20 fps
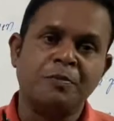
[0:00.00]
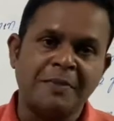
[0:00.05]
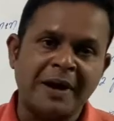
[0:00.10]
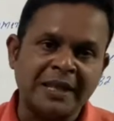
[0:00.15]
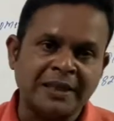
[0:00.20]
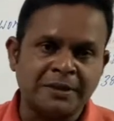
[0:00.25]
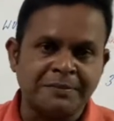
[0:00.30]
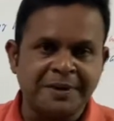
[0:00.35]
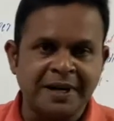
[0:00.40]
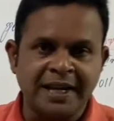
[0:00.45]

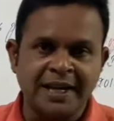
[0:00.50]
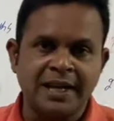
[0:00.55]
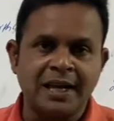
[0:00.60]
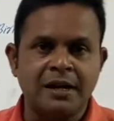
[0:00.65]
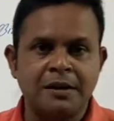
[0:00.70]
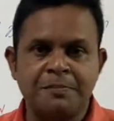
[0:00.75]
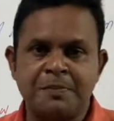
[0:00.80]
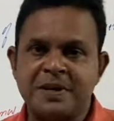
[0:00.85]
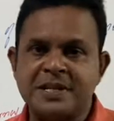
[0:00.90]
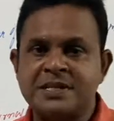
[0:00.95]

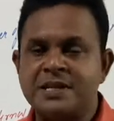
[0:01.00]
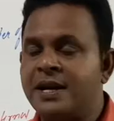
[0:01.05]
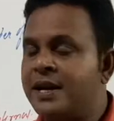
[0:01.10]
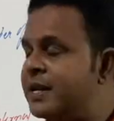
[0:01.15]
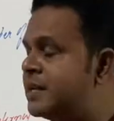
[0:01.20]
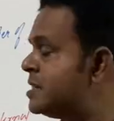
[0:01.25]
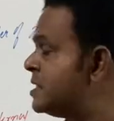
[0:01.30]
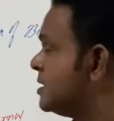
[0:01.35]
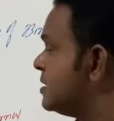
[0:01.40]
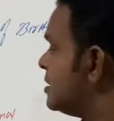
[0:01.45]
Mathematical
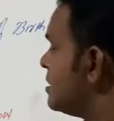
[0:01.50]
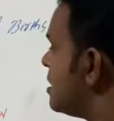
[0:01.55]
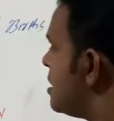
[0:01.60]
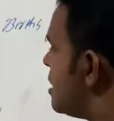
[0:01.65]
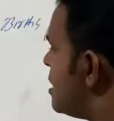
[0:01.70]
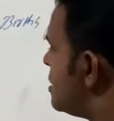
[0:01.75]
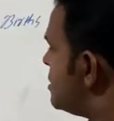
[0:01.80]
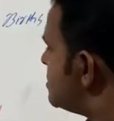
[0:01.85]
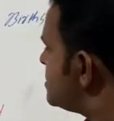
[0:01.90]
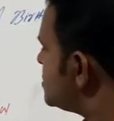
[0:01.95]

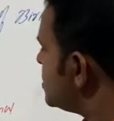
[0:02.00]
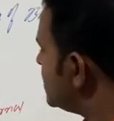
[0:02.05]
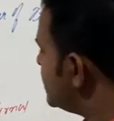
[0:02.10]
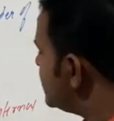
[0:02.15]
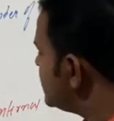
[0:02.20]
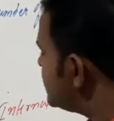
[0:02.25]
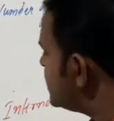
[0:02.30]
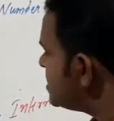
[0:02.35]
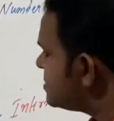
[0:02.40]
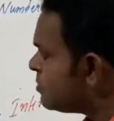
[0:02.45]
representation. So
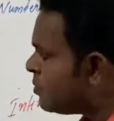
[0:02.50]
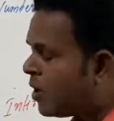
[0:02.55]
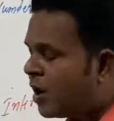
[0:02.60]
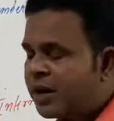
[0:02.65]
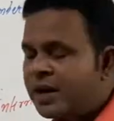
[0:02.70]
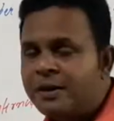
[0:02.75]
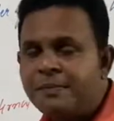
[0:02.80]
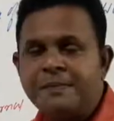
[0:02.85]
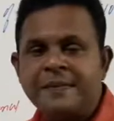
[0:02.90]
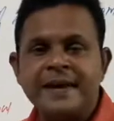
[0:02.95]
this is what
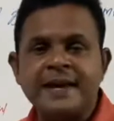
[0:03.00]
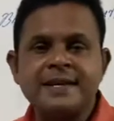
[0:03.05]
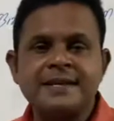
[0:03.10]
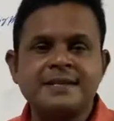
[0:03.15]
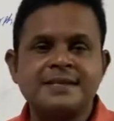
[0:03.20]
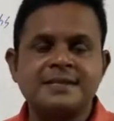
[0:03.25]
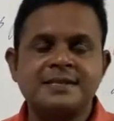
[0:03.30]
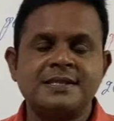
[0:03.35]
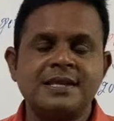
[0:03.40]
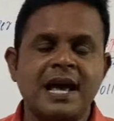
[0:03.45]
it
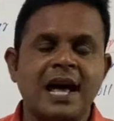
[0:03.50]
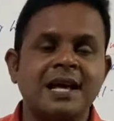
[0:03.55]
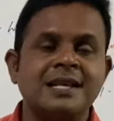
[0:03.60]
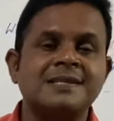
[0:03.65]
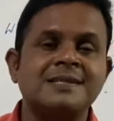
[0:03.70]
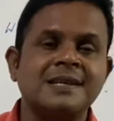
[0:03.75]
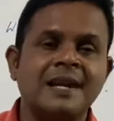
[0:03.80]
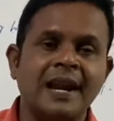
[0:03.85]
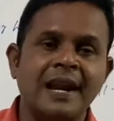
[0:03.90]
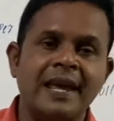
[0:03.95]
makes
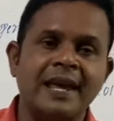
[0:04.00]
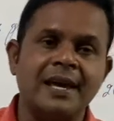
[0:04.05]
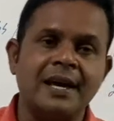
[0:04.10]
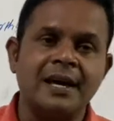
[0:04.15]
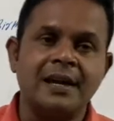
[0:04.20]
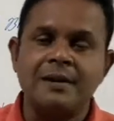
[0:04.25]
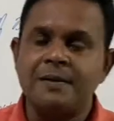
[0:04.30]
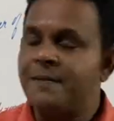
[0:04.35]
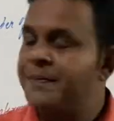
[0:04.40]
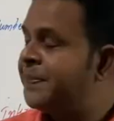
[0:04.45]
us
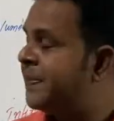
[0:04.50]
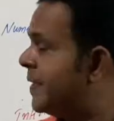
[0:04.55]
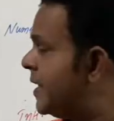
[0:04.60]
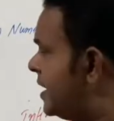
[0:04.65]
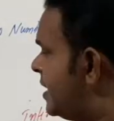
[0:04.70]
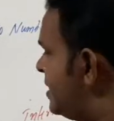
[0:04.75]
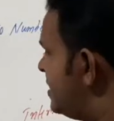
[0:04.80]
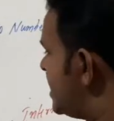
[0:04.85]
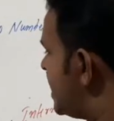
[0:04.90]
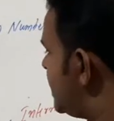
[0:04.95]
clear
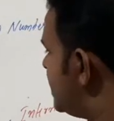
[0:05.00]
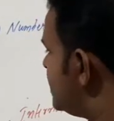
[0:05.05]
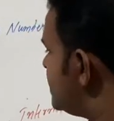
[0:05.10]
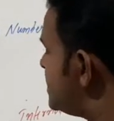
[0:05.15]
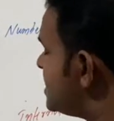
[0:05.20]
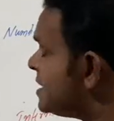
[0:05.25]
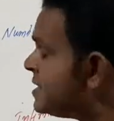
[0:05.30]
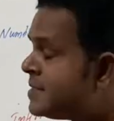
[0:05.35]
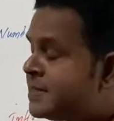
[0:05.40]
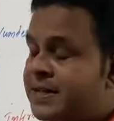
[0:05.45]
in the
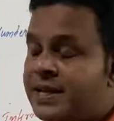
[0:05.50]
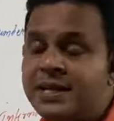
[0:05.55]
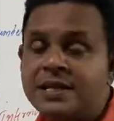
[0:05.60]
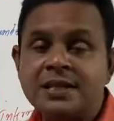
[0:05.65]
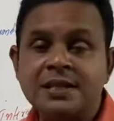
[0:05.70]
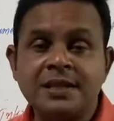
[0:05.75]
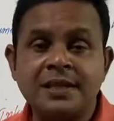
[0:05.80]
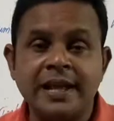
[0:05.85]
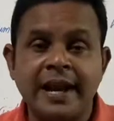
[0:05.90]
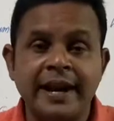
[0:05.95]
initial stage
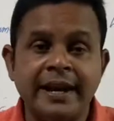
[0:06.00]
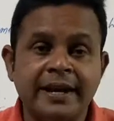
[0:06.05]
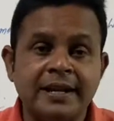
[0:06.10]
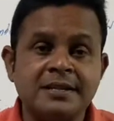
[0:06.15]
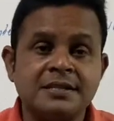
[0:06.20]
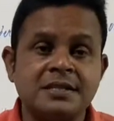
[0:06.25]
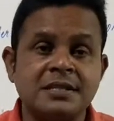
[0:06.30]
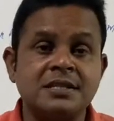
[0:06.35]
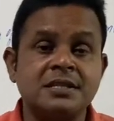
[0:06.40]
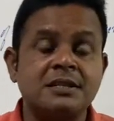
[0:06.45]
in
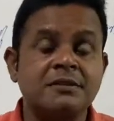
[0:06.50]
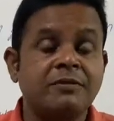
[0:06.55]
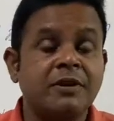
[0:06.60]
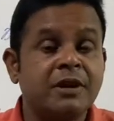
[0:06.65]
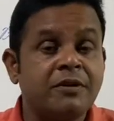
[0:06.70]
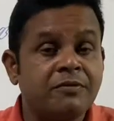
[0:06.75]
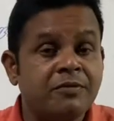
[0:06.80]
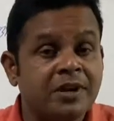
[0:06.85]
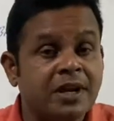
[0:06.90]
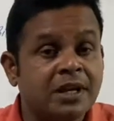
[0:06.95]

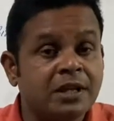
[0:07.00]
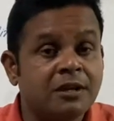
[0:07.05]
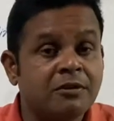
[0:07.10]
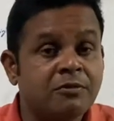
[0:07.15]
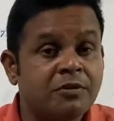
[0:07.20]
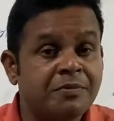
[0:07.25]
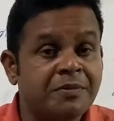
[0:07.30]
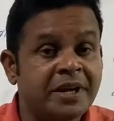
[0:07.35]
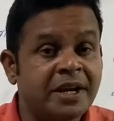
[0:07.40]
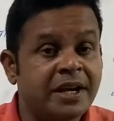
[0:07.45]
1961 where the
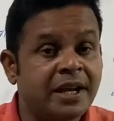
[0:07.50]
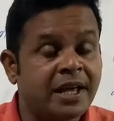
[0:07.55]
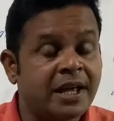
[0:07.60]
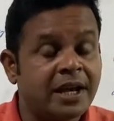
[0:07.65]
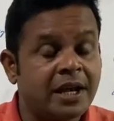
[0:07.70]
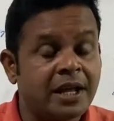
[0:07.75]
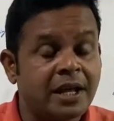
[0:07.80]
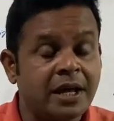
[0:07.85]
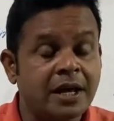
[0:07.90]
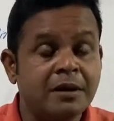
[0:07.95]
woman
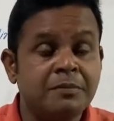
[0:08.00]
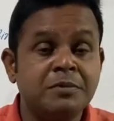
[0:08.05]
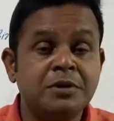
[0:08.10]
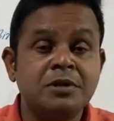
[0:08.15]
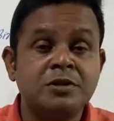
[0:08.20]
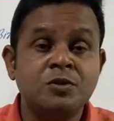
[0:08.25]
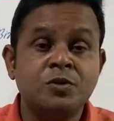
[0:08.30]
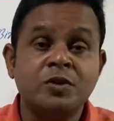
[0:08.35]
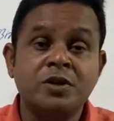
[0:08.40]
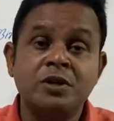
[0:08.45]
can be
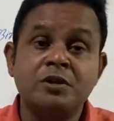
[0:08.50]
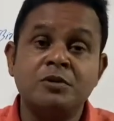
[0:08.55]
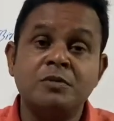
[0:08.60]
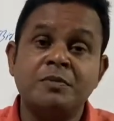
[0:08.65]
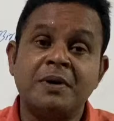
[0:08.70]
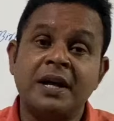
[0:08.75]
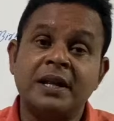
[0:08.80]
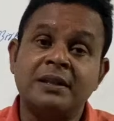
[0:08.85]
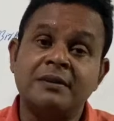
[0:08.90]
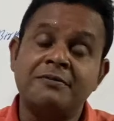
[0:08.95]
able to give
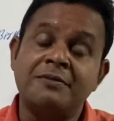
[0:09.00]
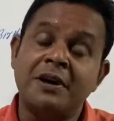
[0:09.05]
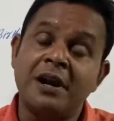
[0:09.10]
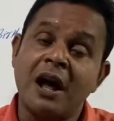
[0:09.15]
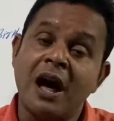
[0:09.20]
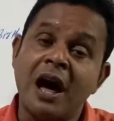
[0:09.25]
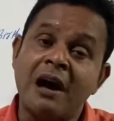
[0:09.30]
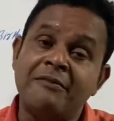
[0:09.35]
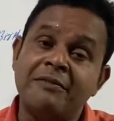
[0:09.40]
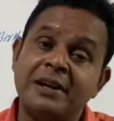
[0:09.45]
birth for
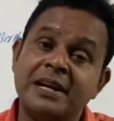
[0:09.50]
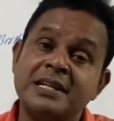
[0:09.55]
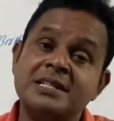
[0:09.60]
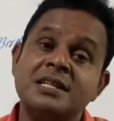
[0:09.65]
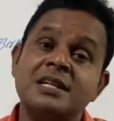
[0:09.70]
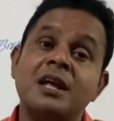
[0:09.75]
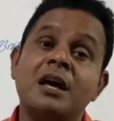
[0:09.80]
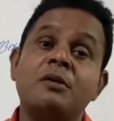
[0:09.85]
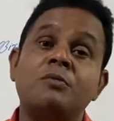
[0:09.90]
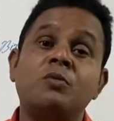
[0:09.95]
half a
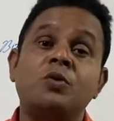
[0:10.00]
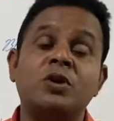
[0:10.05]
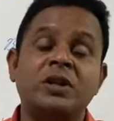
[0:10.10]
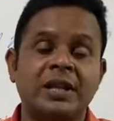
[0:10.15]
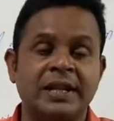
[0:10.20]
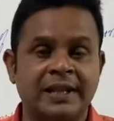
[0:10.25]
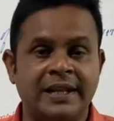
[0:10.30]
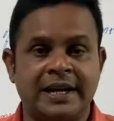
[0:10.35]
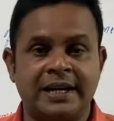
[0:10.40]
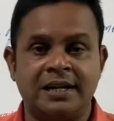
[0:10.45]
dozen or more
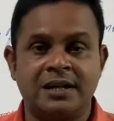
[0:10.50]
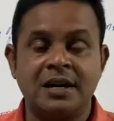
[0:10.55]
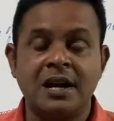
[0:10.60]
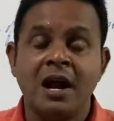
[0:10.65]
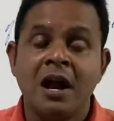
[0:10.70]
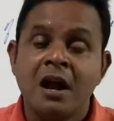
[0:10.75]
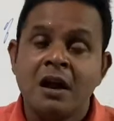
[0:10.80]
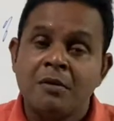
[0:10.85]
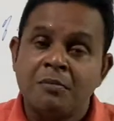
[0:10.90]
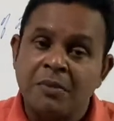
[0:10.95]
than
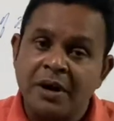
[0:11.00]
that.